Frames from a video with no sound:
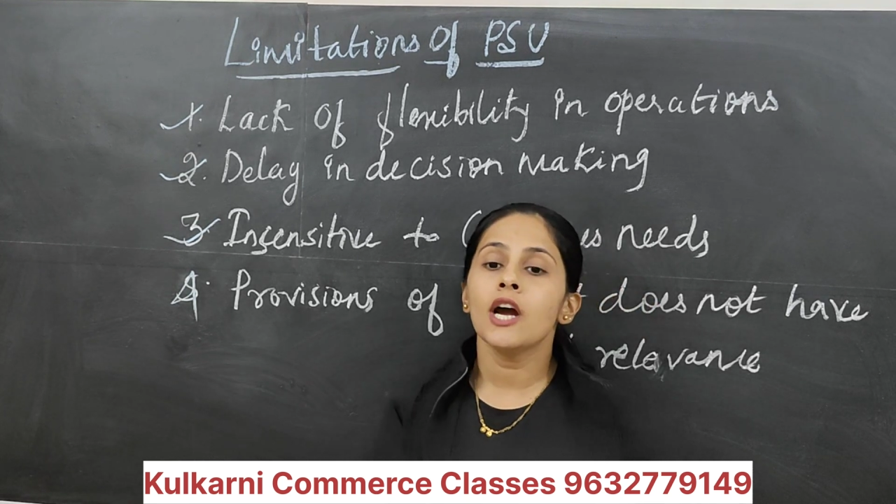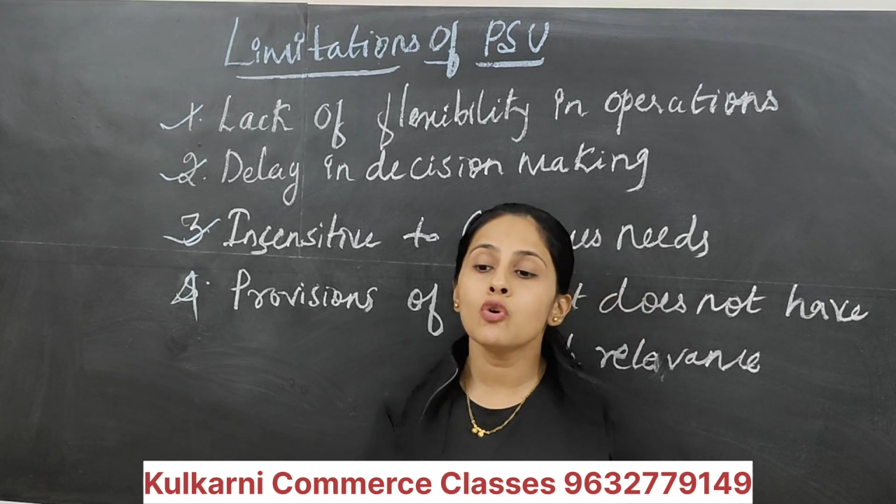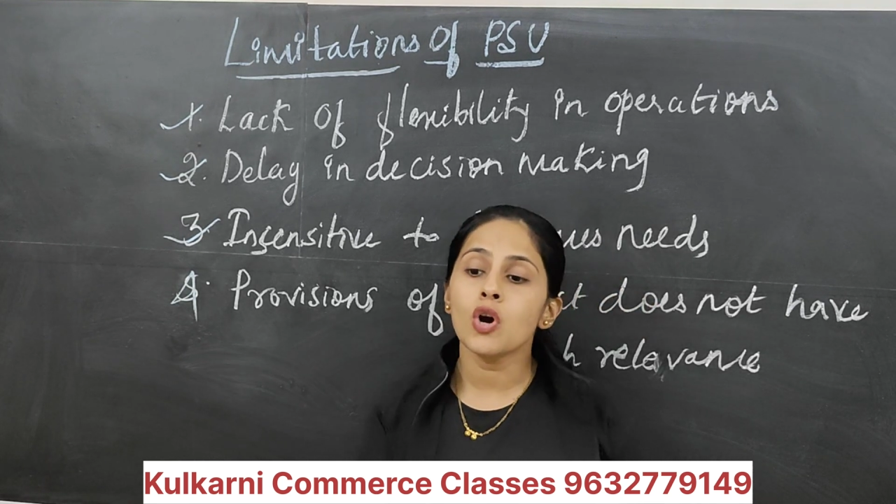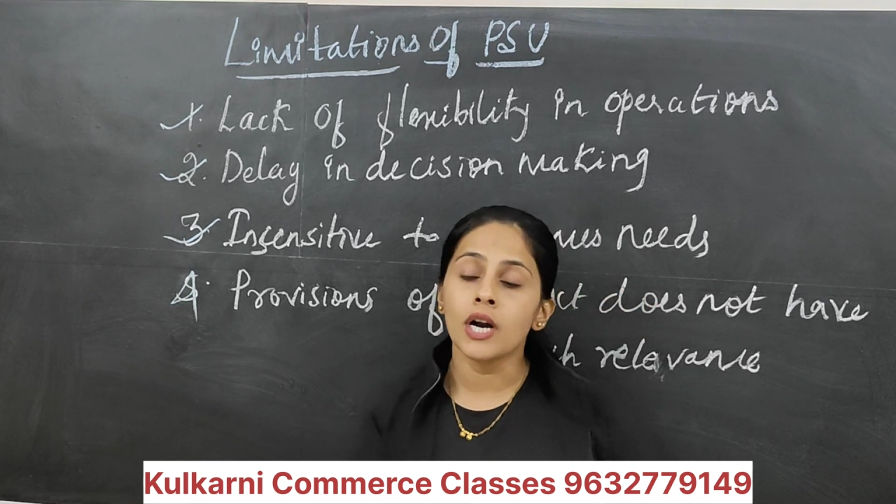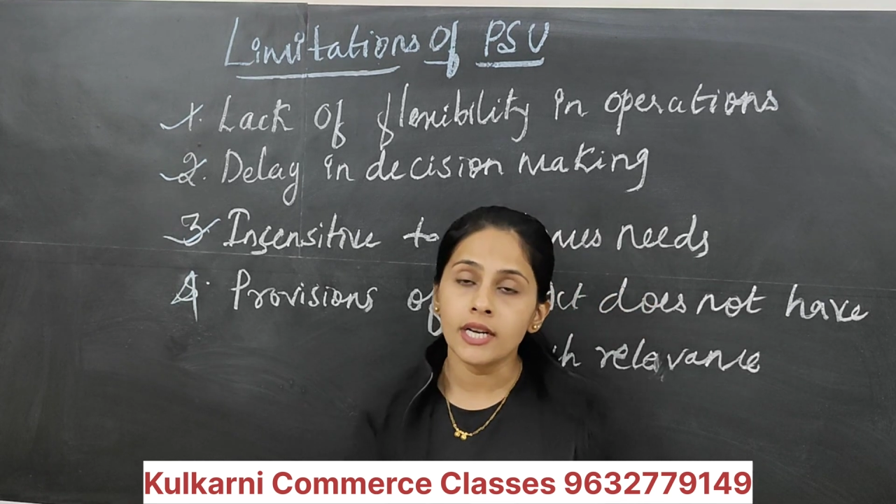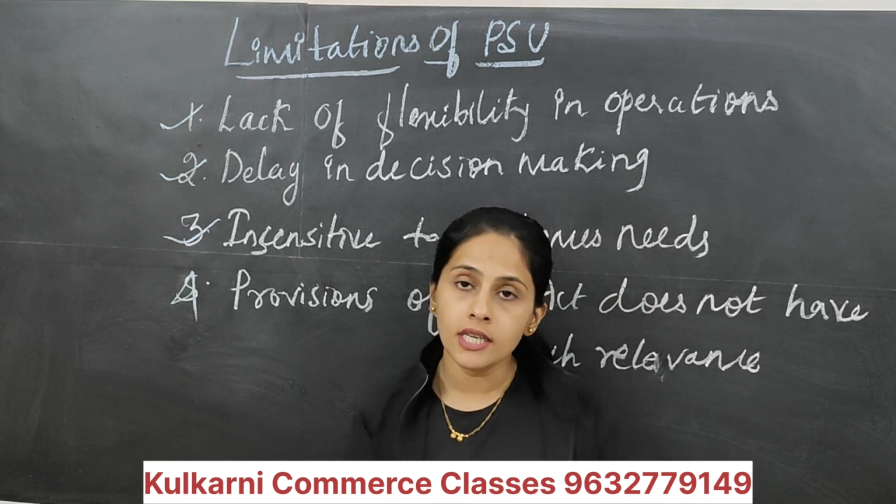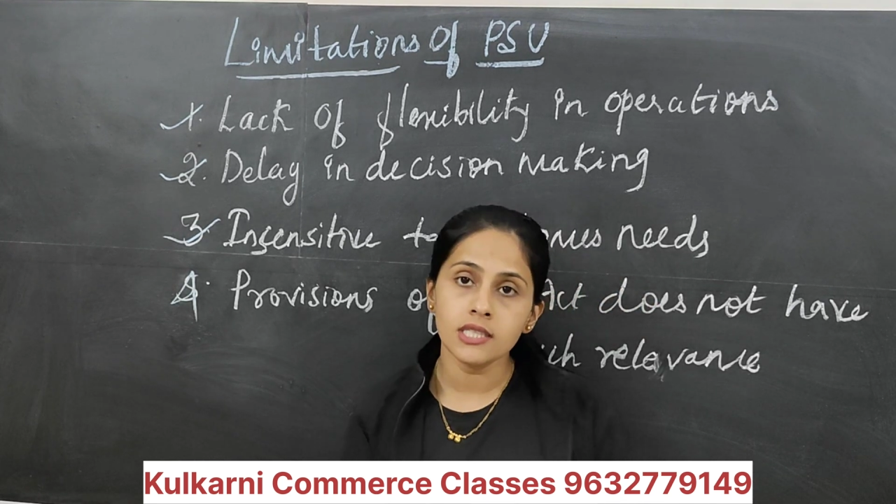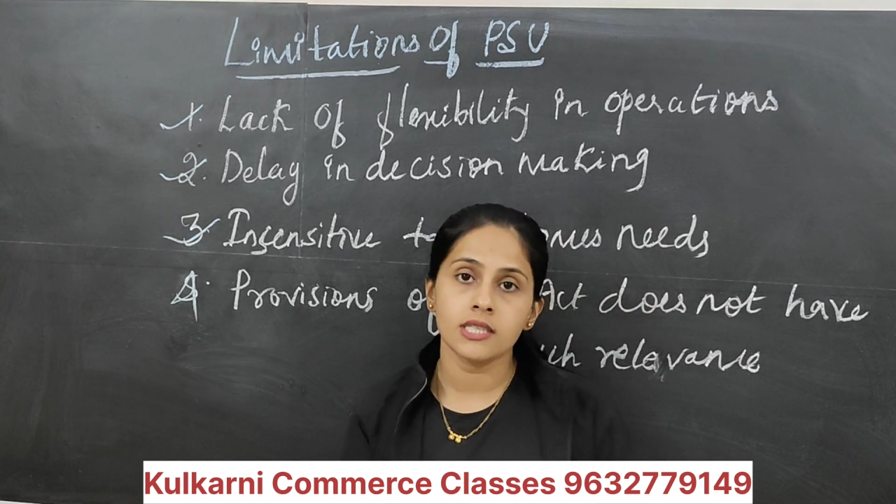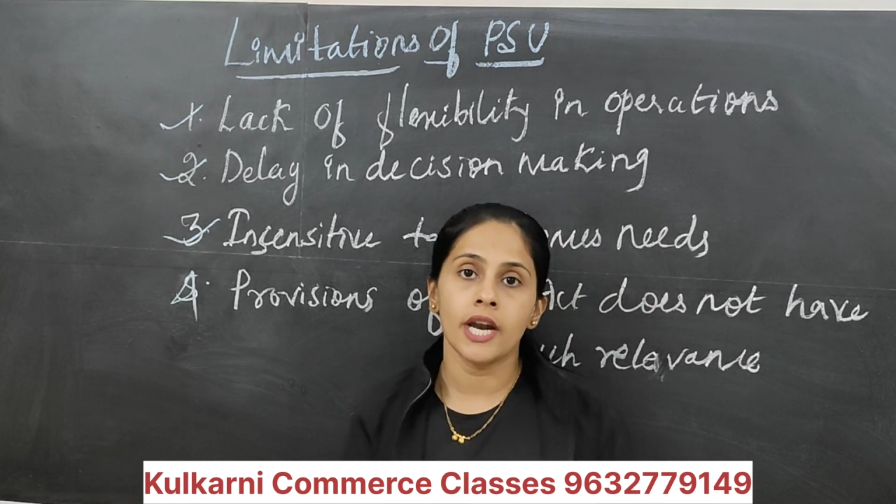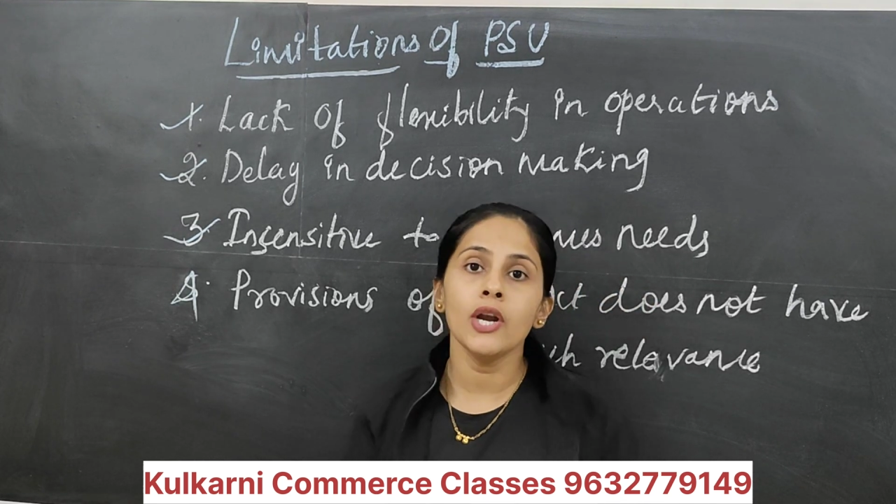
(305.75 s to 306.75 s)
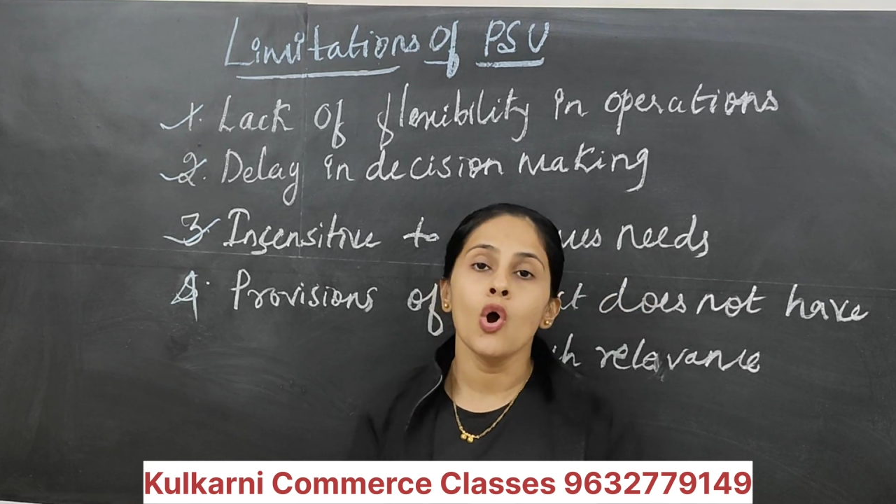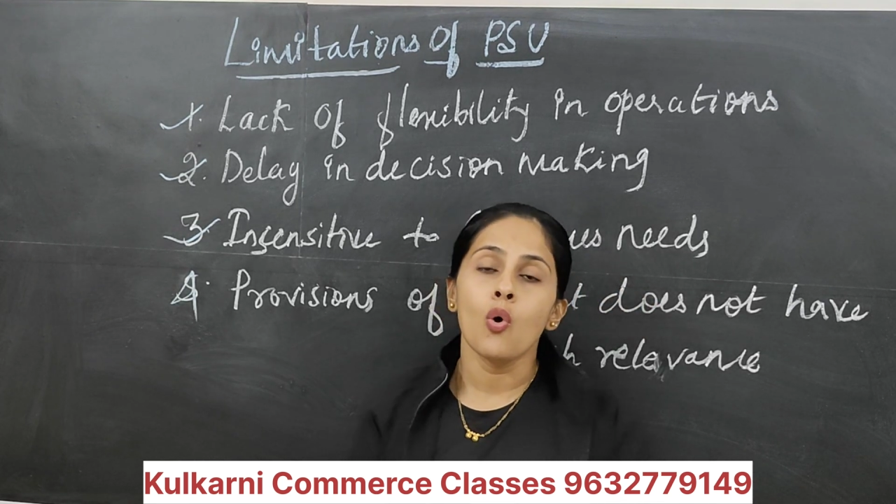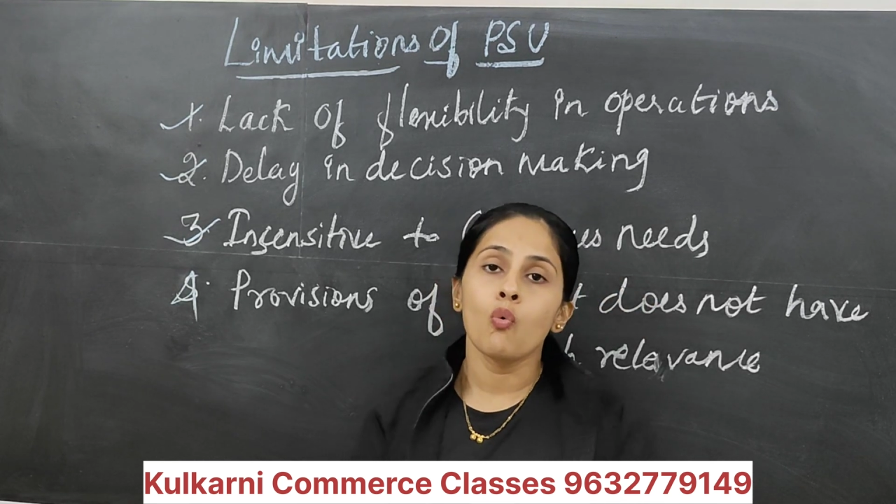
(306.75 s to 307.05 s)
have to understand